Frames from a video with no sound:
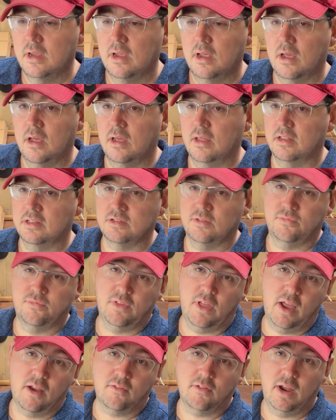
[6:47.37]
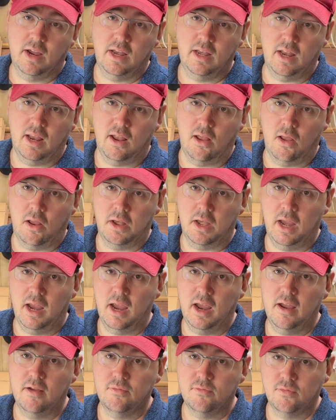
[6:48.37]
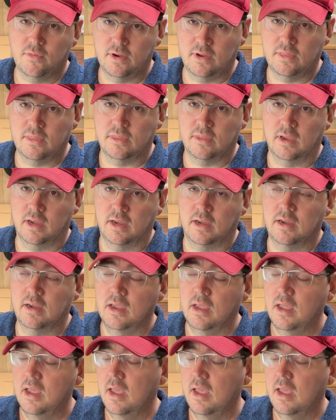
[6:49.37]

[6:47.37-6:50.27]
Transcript: uh, a flat rate on everything.